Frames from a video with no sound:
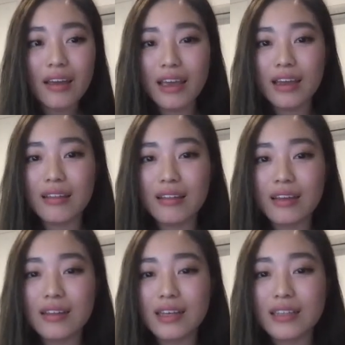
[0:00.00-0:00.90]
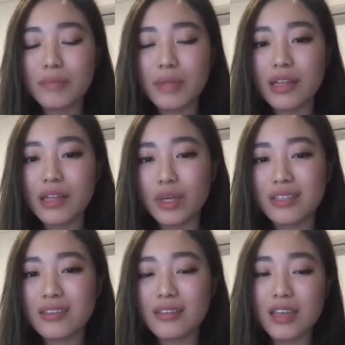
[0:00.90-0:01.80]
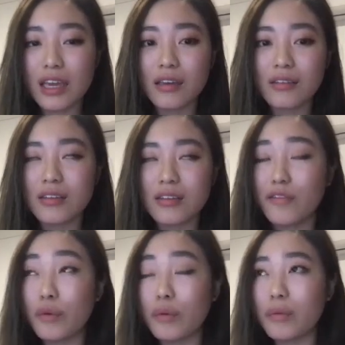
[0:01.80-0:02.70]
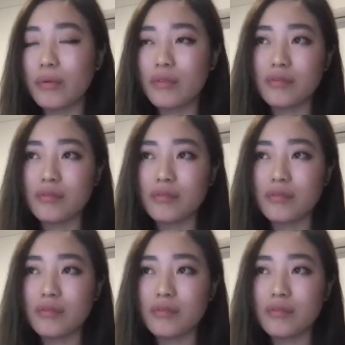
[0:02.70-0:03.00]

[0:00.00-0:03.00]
And I think that that's something like we take for